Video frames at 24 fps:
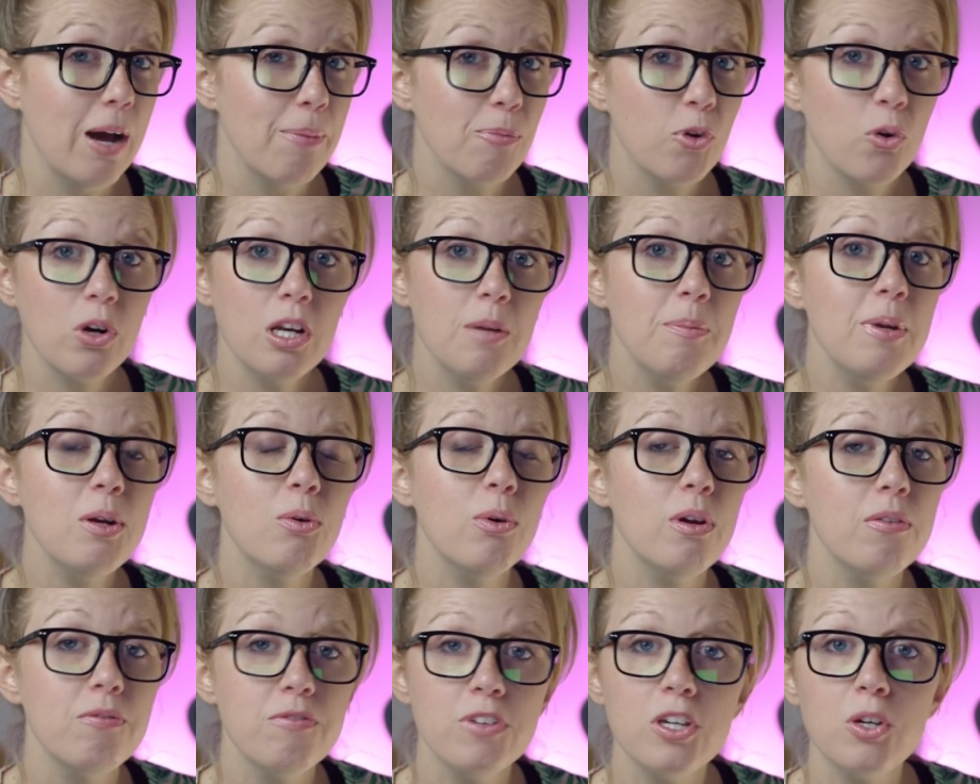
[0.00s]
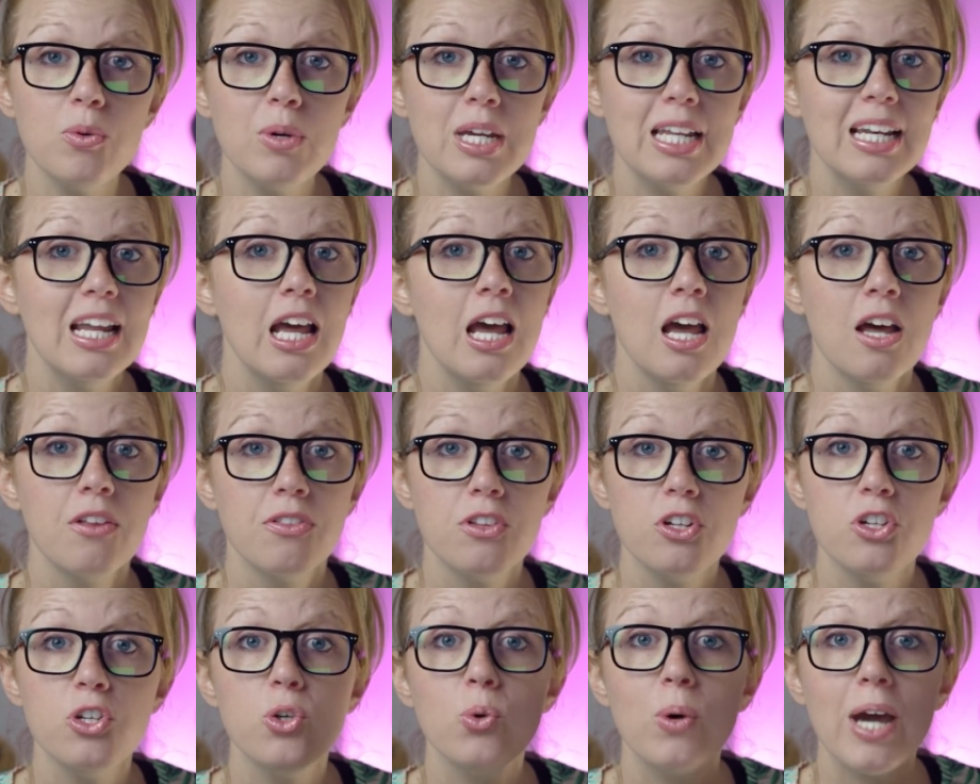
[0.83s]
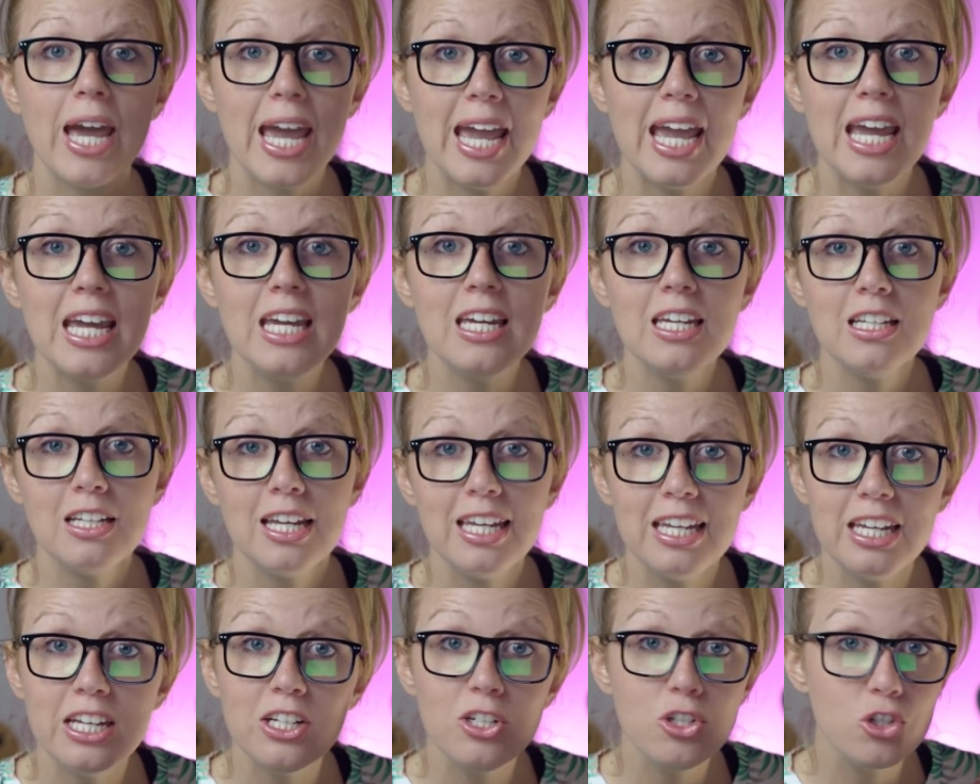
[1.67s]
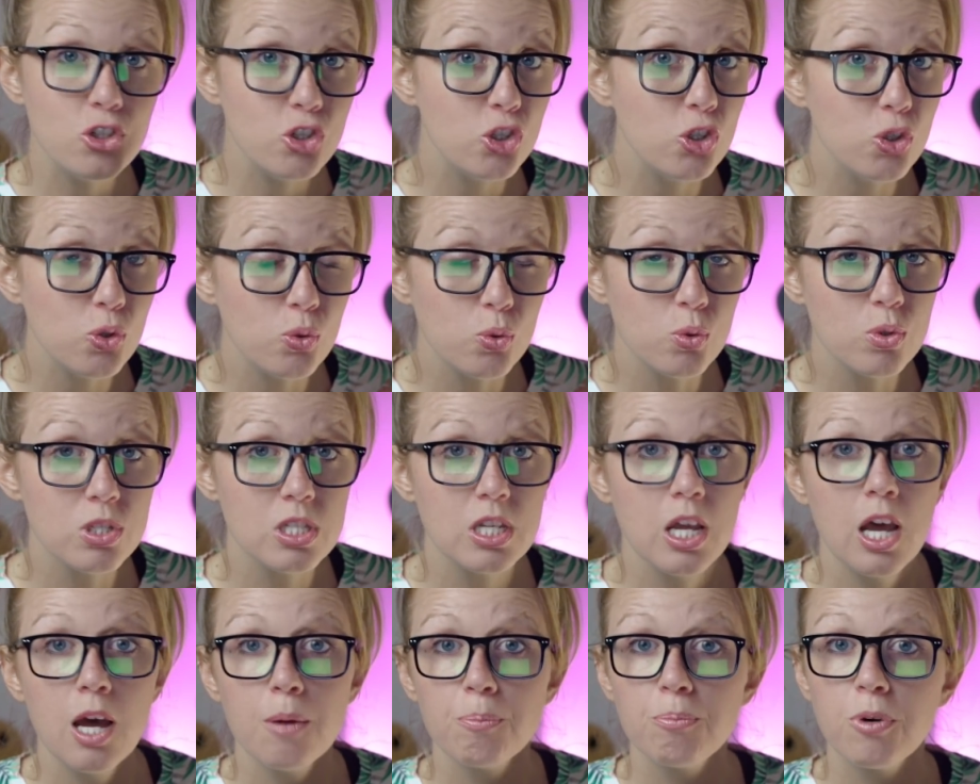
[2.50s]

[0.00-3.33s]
I'm going to be reviewing the new AE Juice